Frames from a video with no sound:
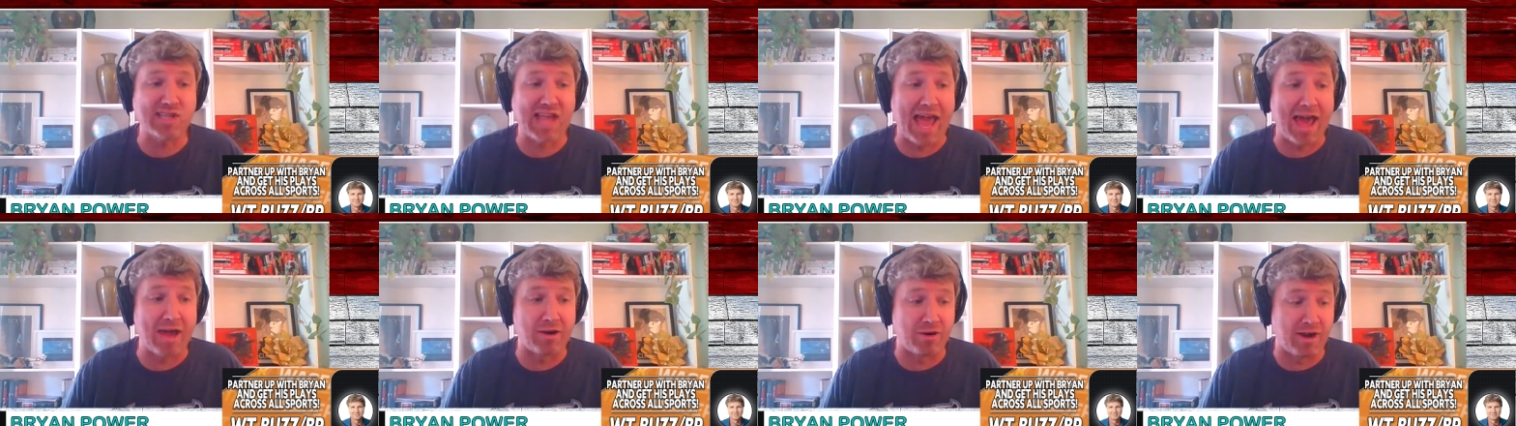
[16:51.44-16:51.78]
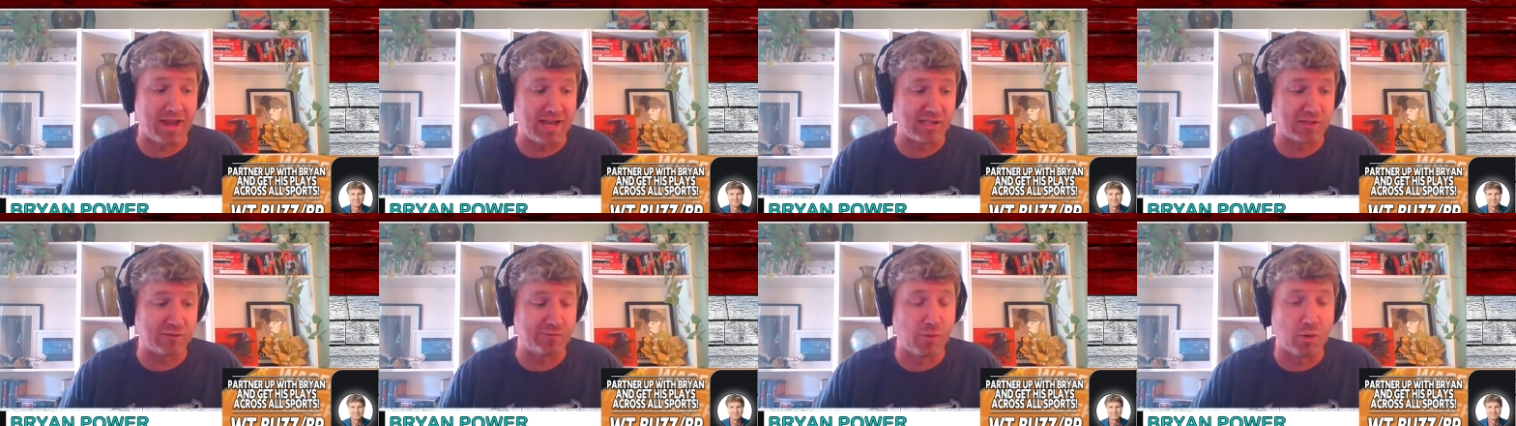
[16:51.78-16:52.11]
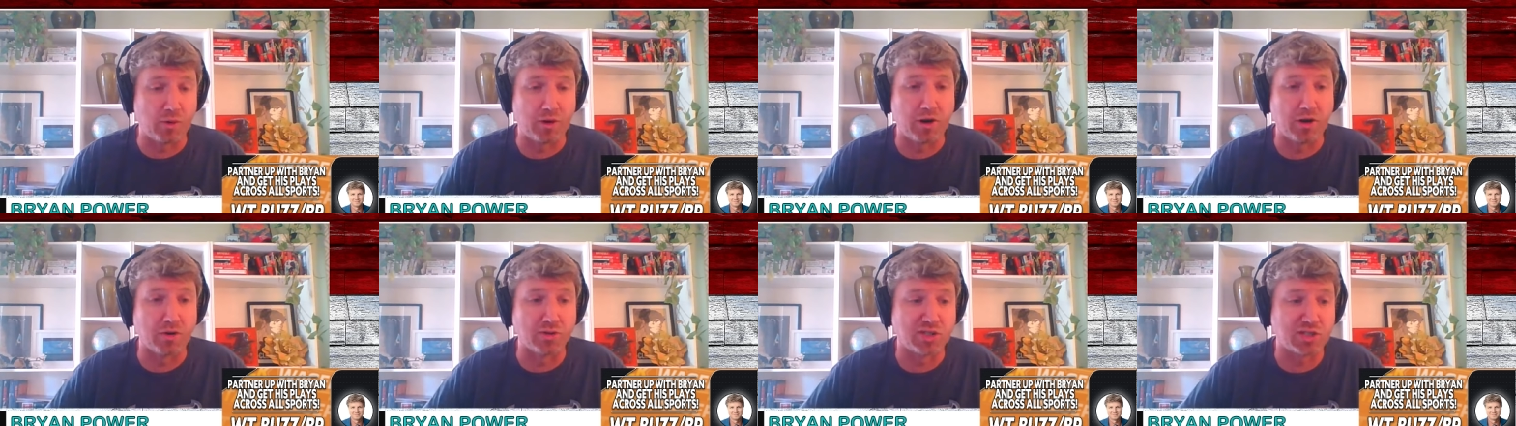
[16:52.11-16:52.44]
Saturday's
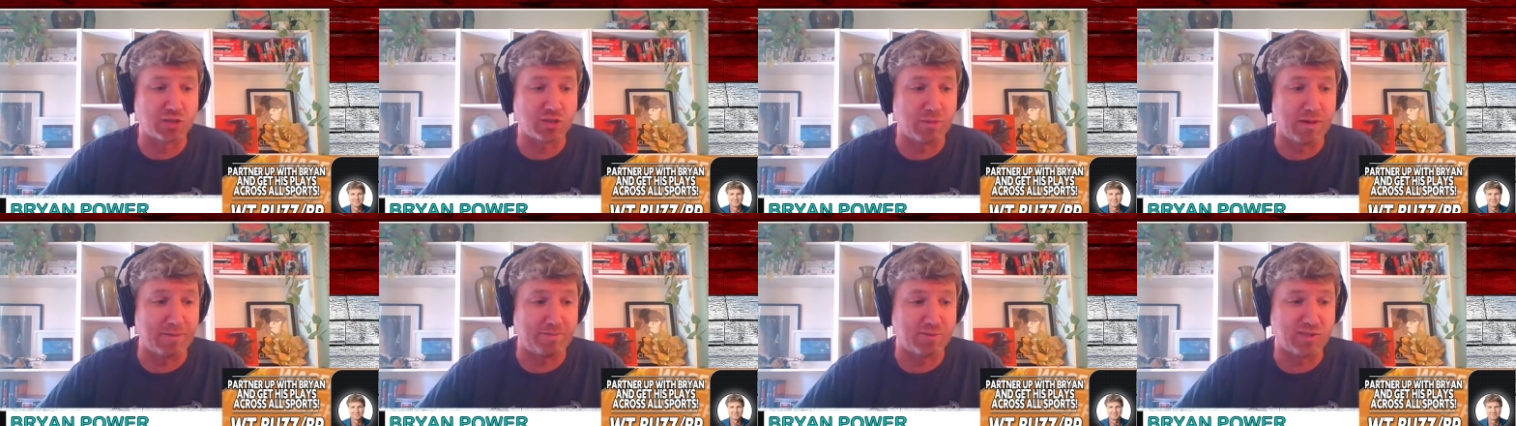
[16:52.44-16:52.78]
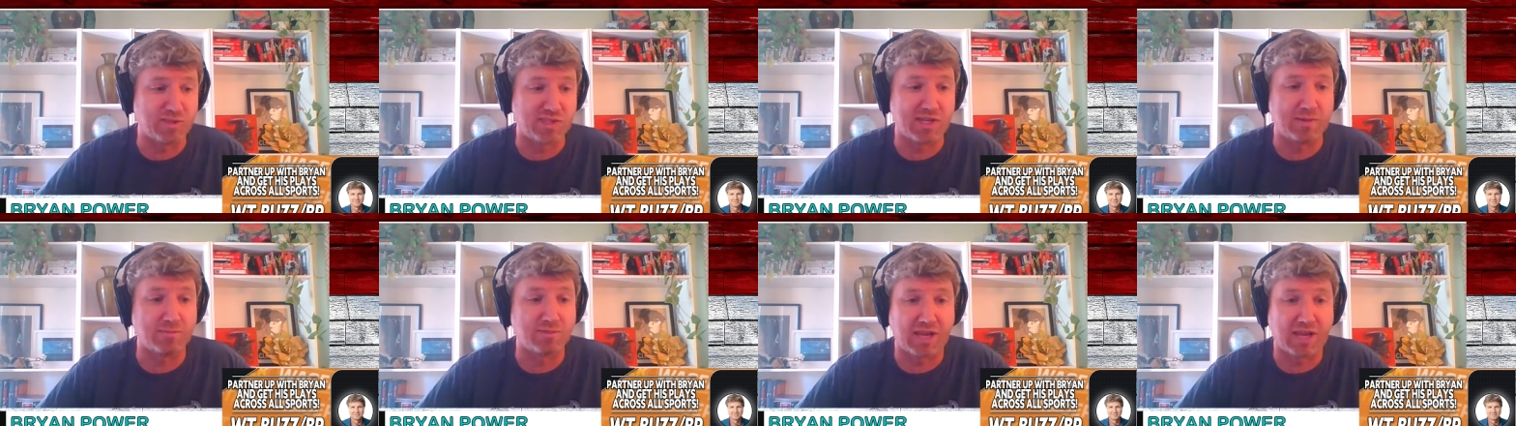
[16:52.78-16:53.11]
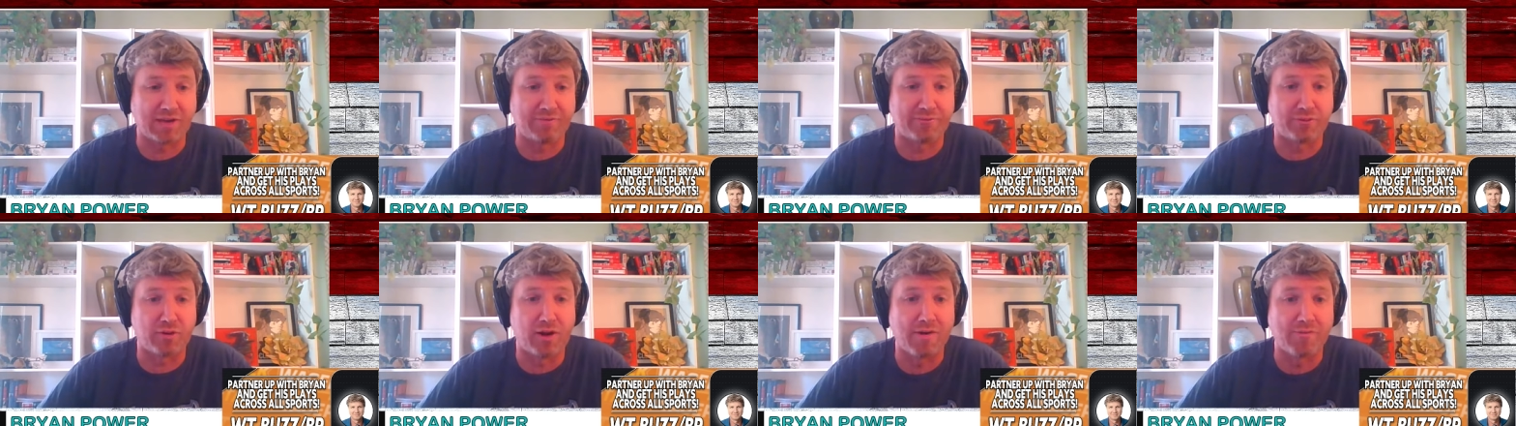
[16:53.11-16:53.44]
4-0 sweep seems
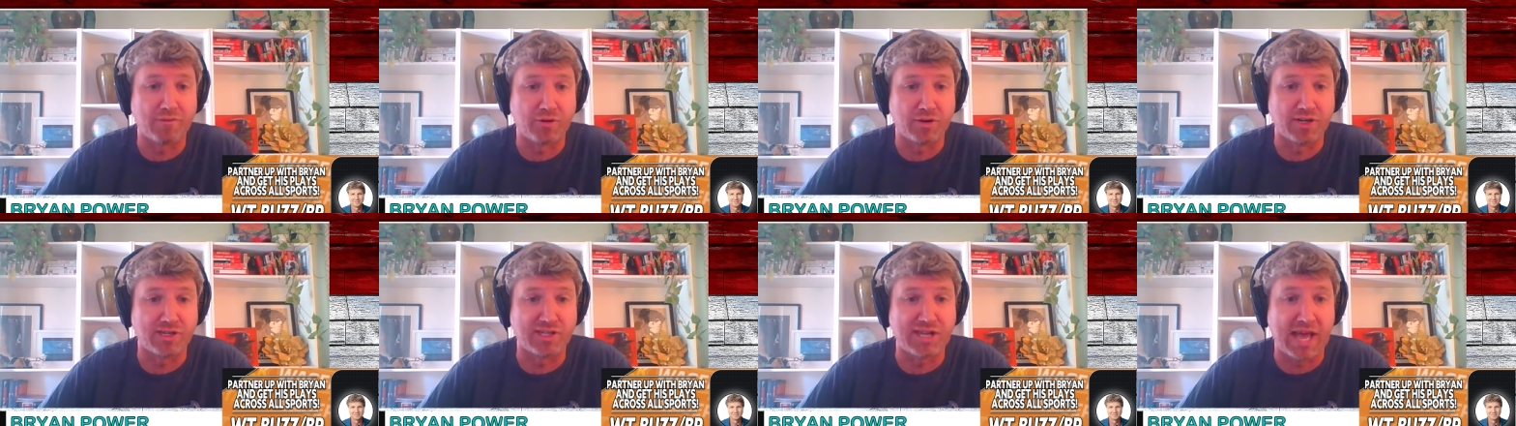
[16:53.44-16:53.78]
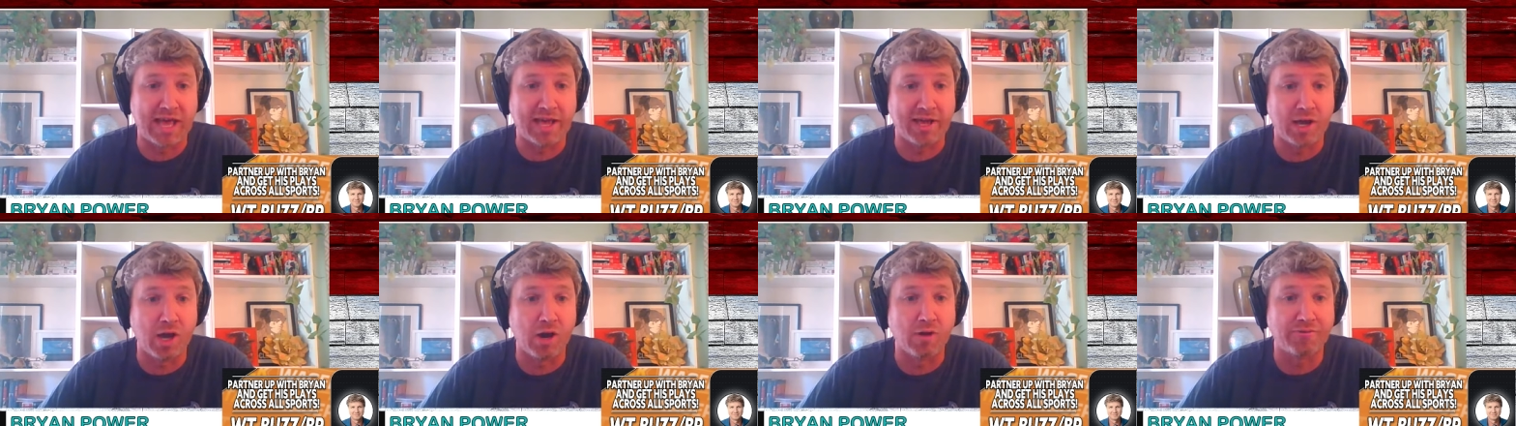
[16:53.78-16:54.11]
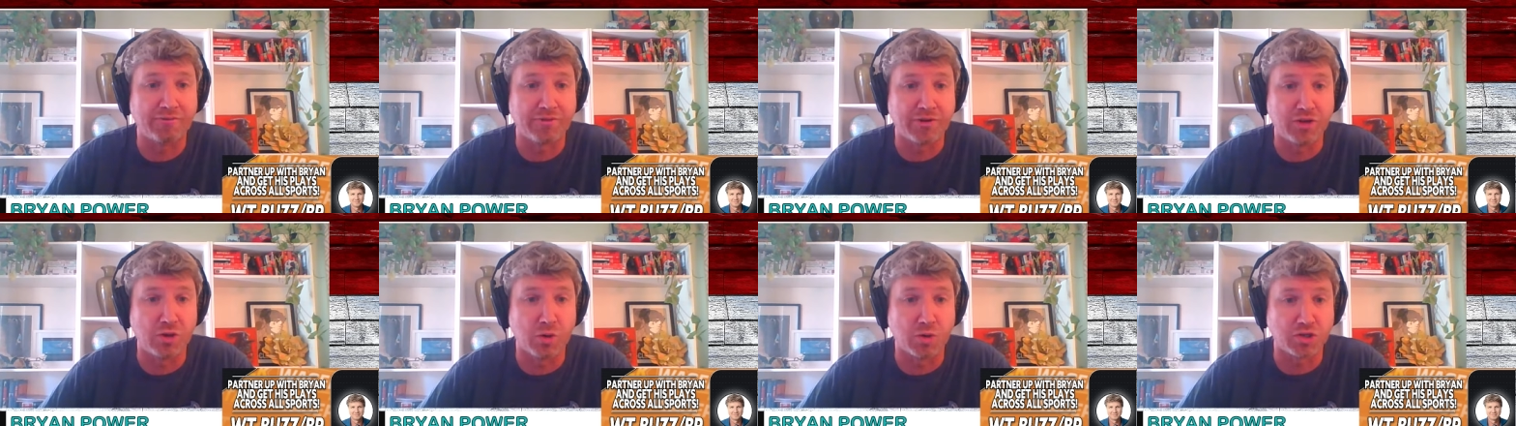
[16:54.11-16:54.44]
like forever and a day ago
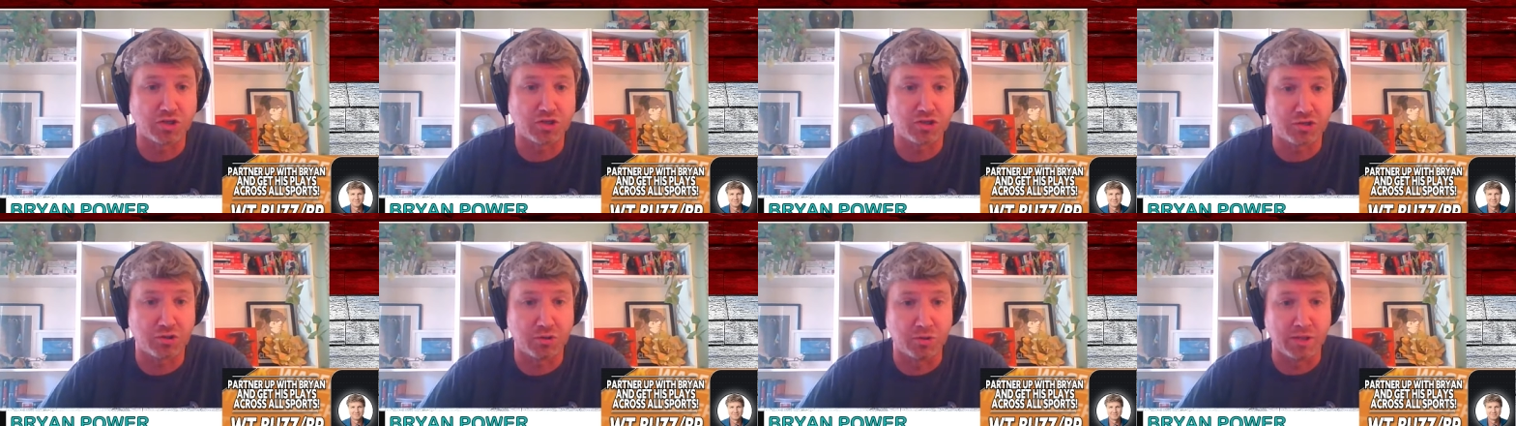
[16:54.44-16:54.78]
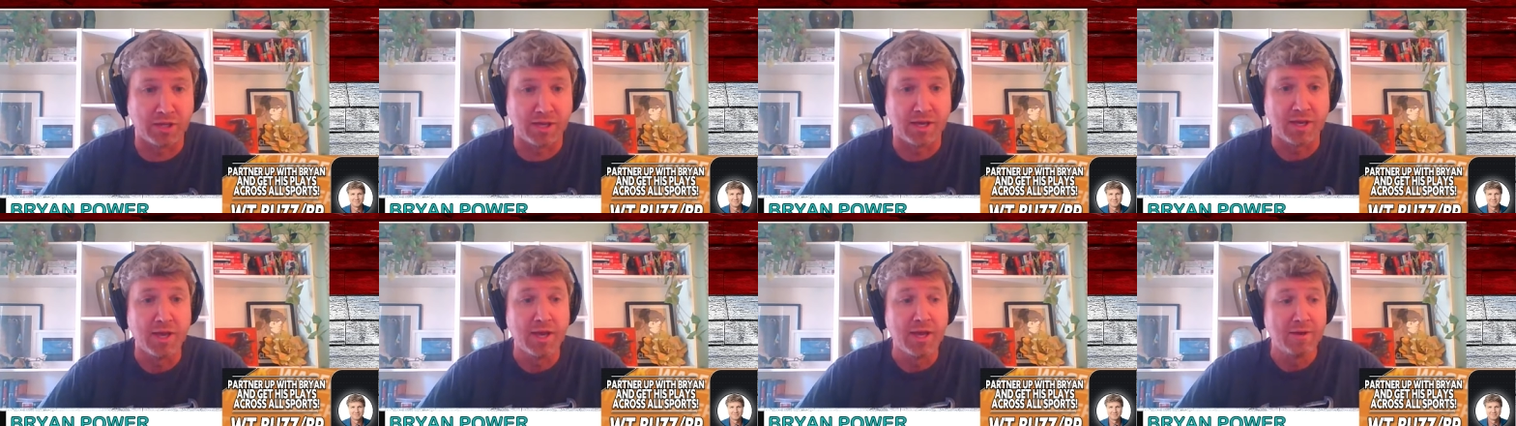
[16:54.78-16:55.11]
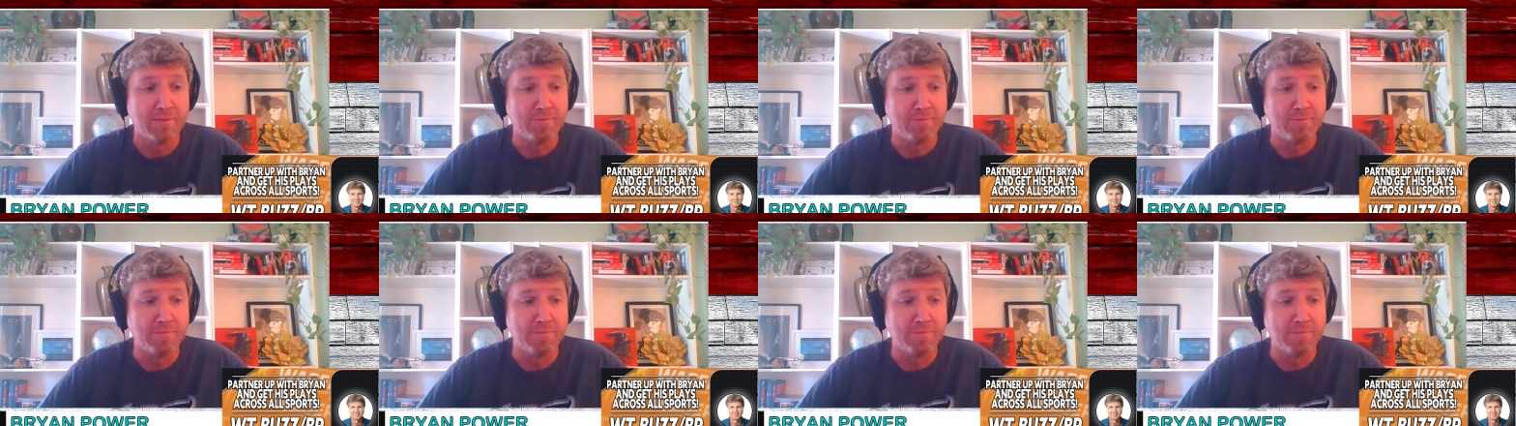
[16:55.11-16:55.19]
for yours truly.